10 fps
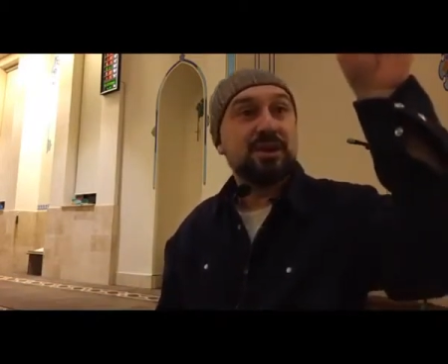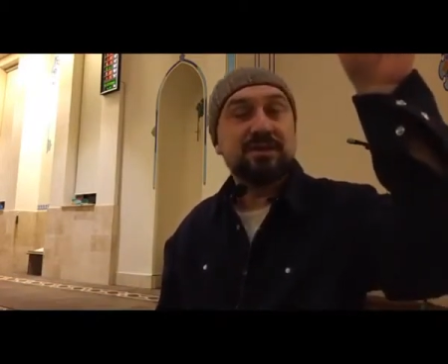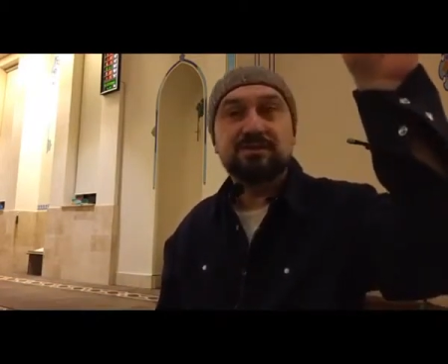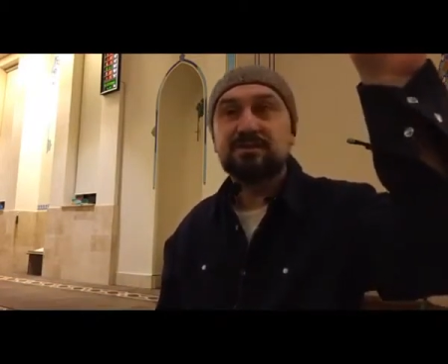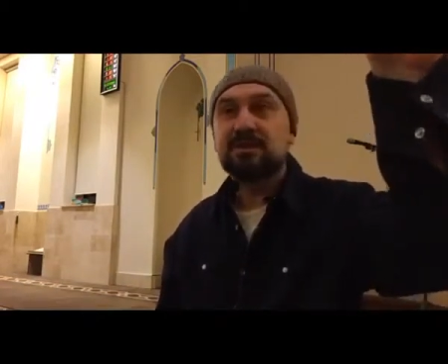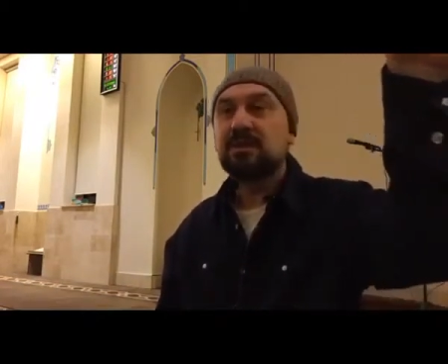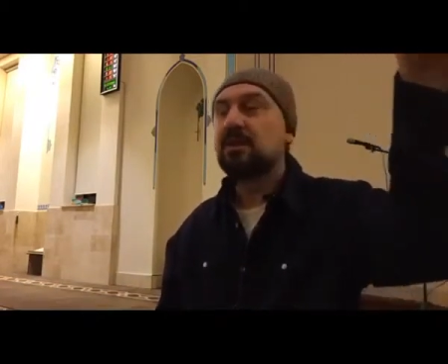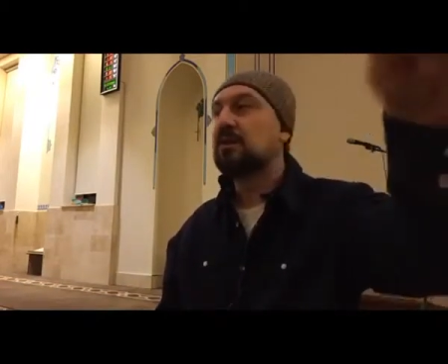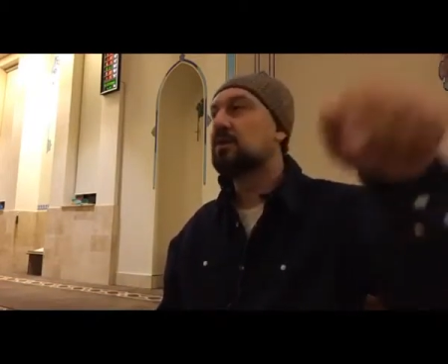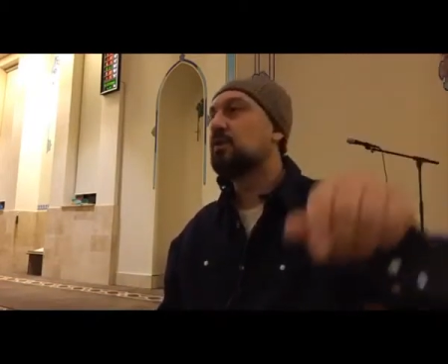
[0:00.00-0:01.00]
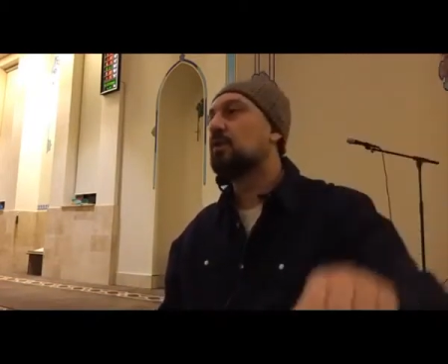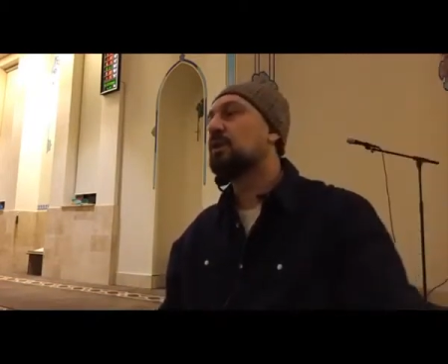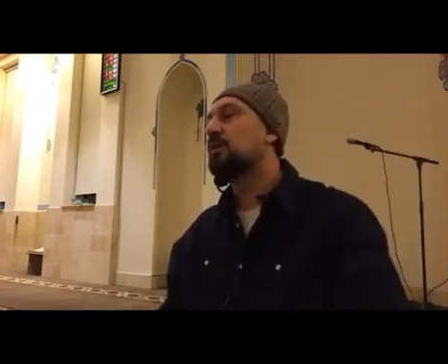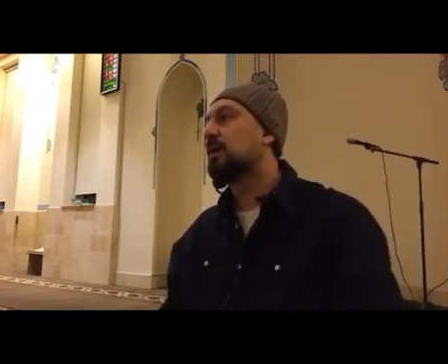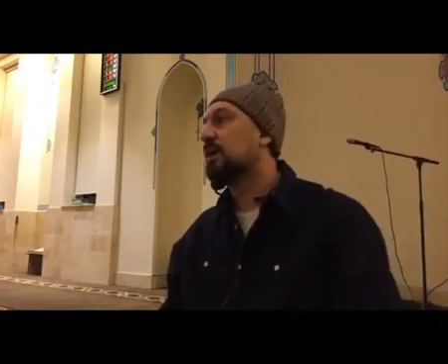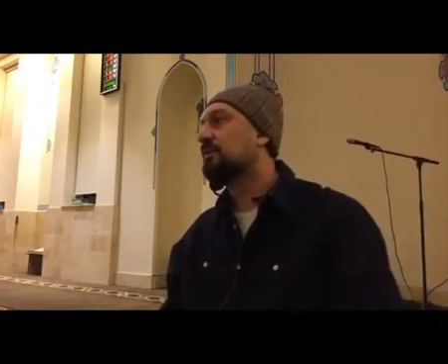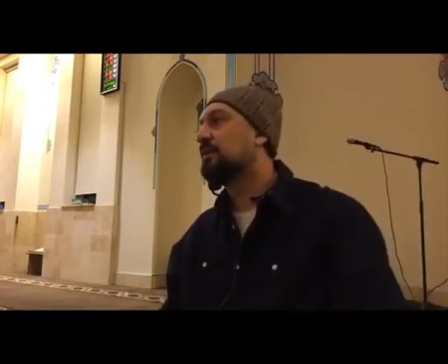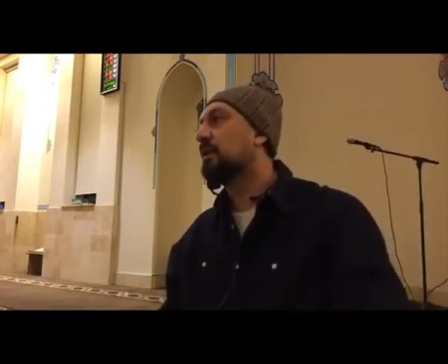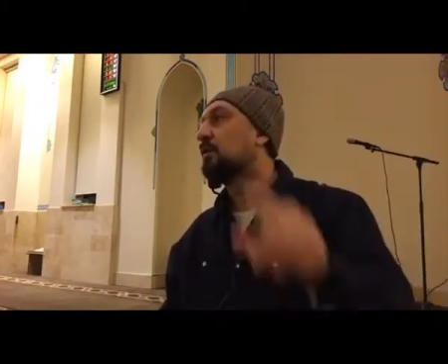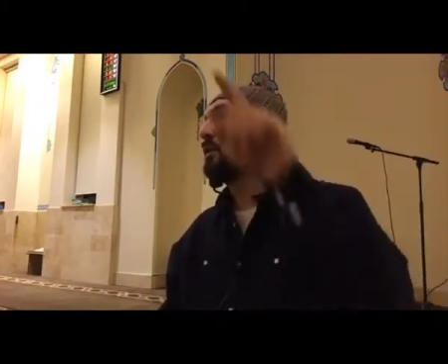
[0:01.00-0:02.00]
is your
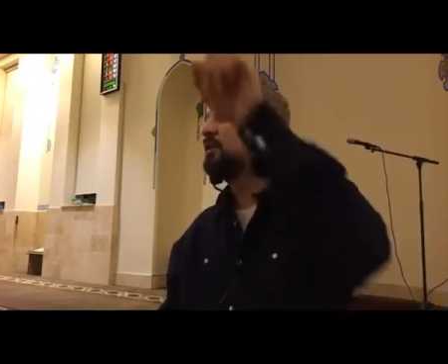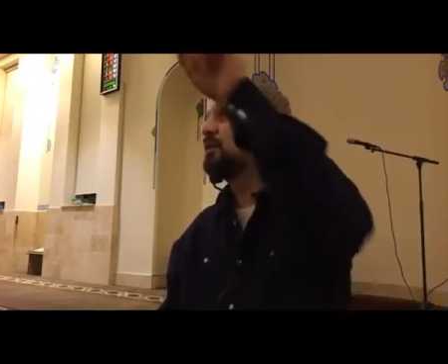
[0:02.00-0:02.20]
hereafter, whether